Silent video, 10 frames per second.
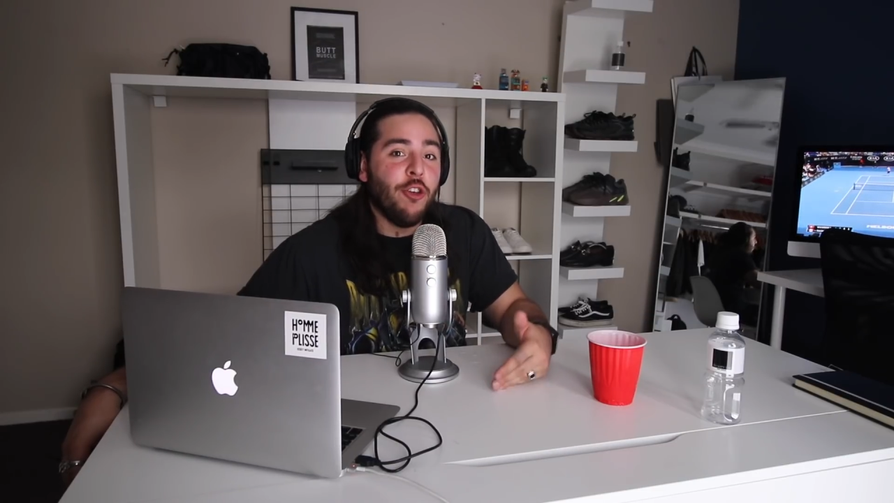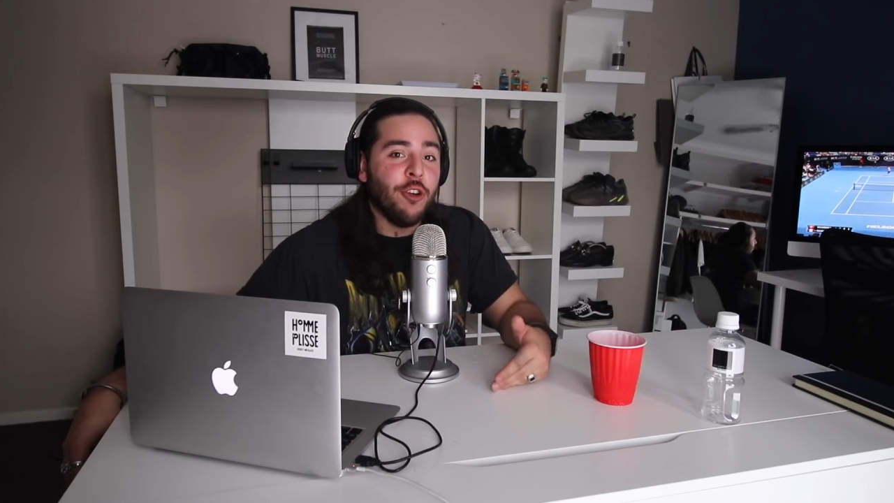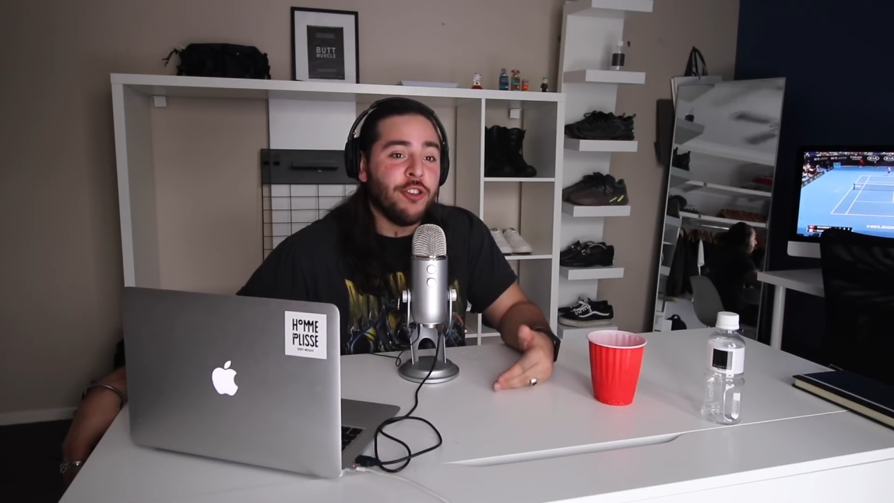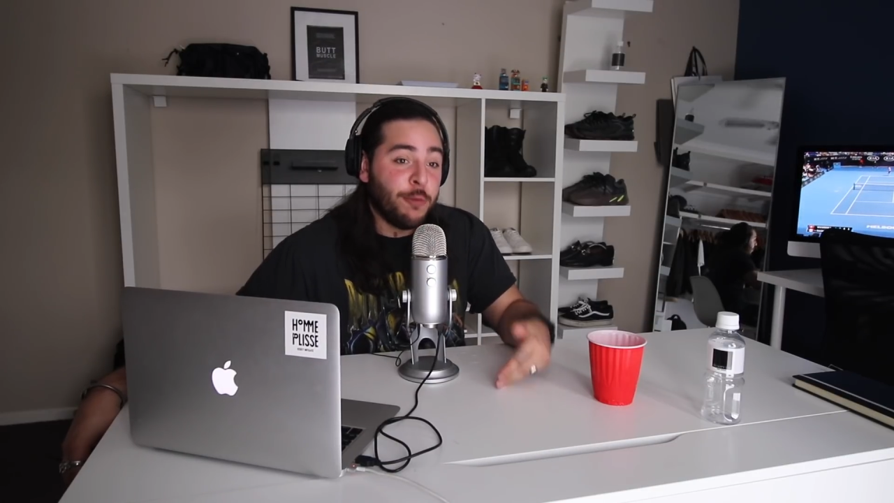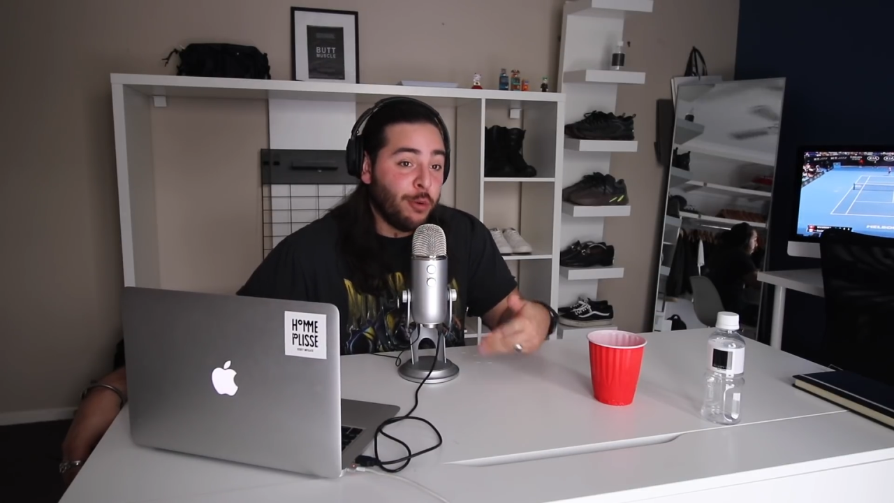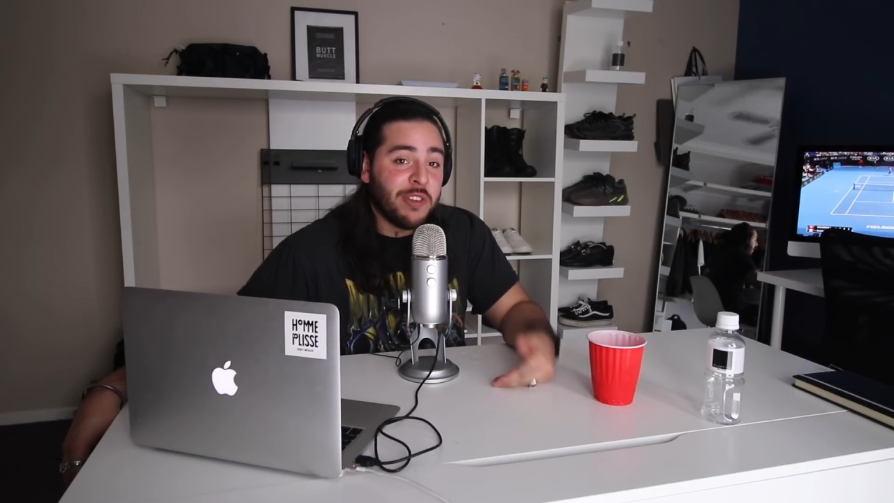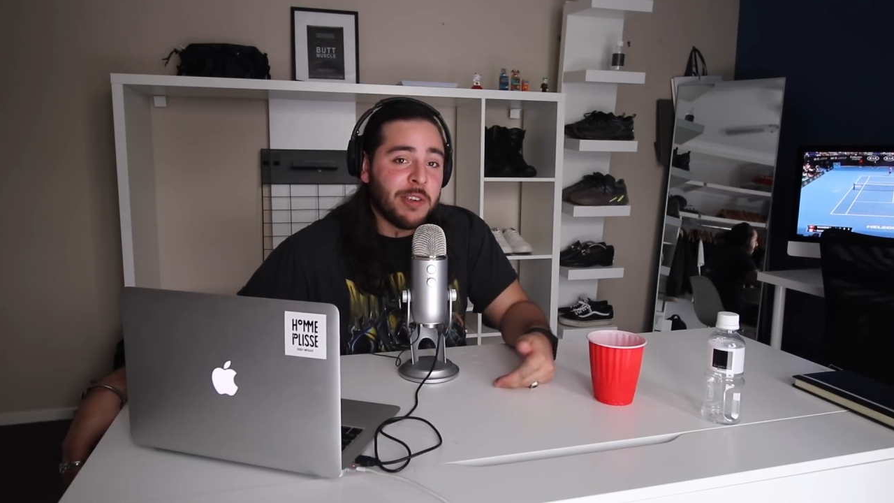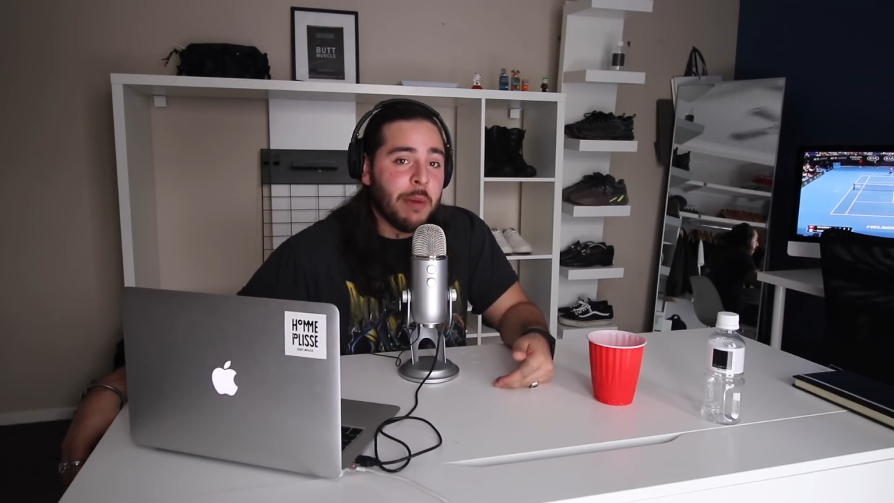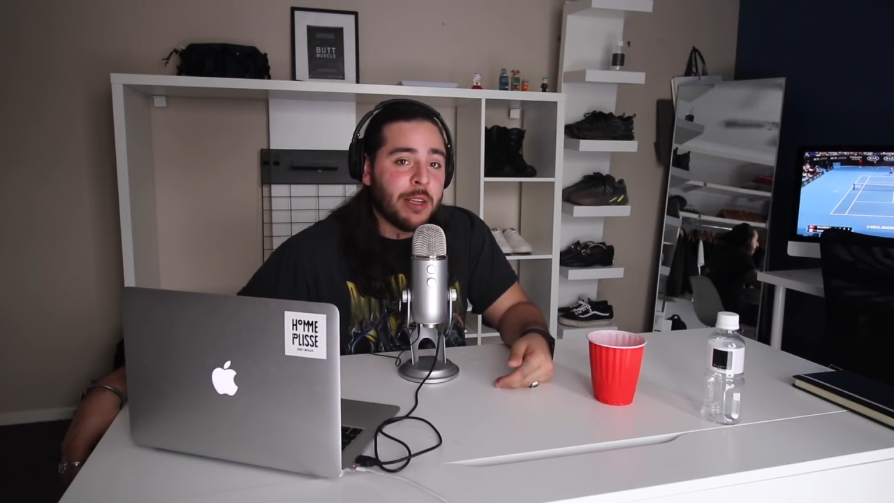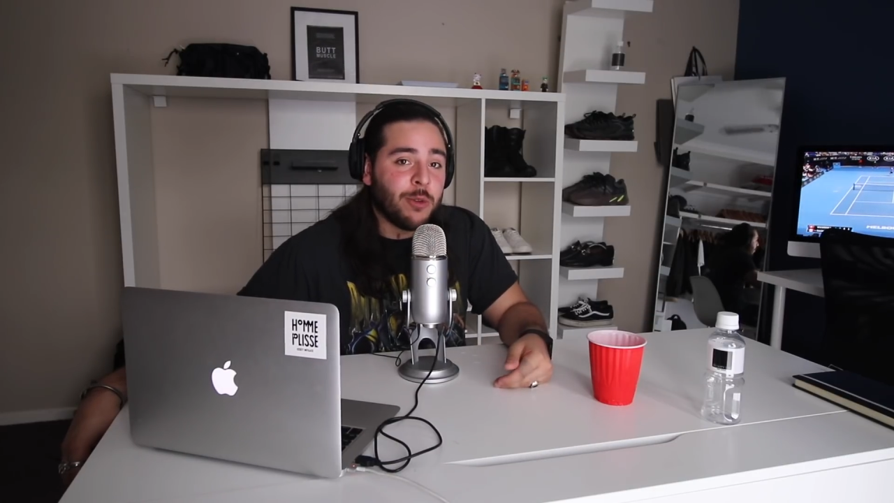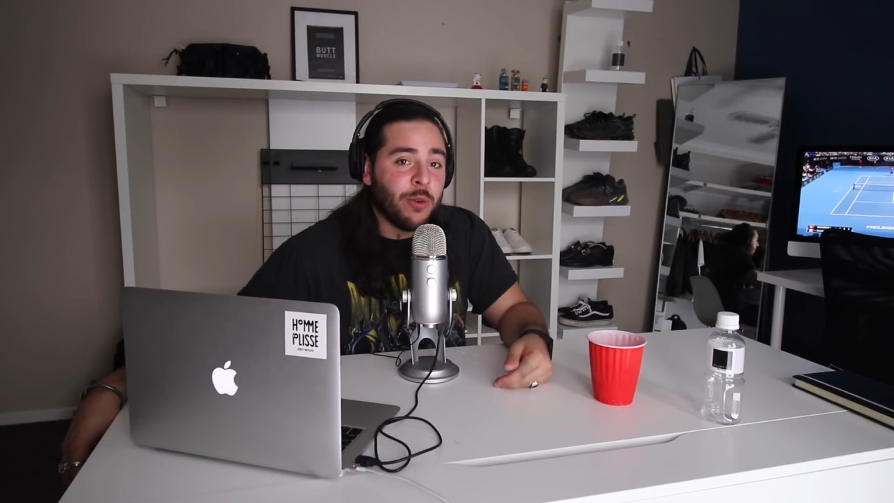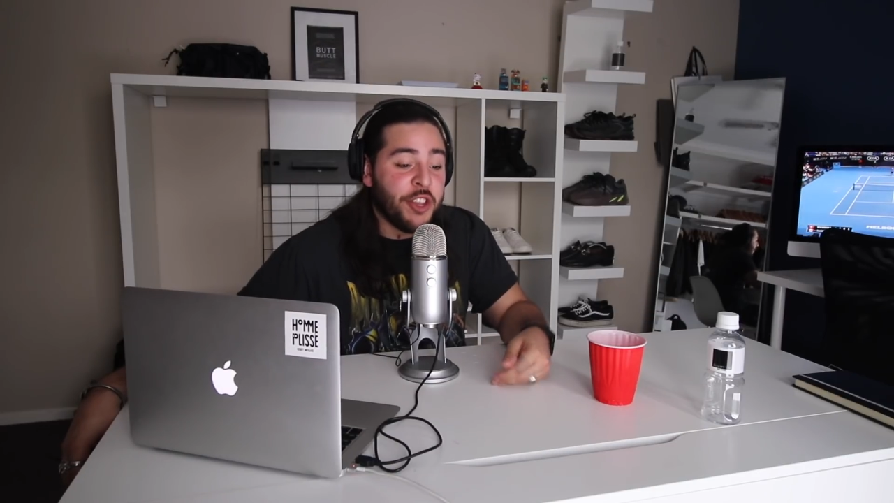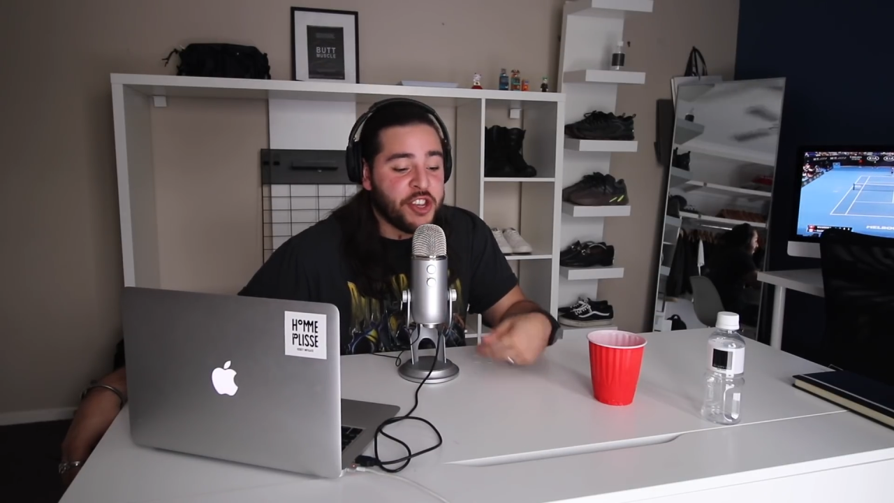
huge. Let's put on some muscle.